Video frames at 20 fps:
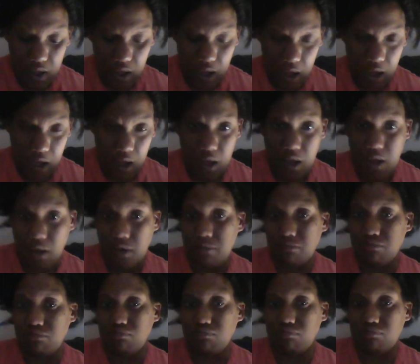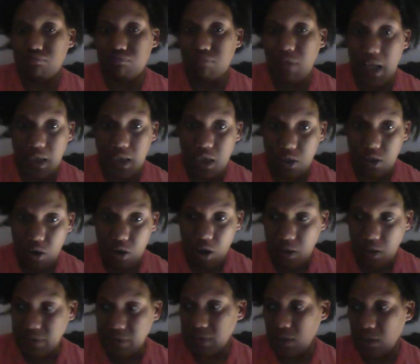And it
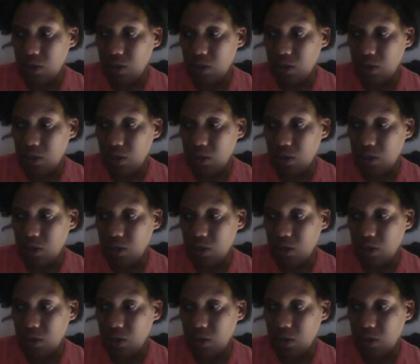costs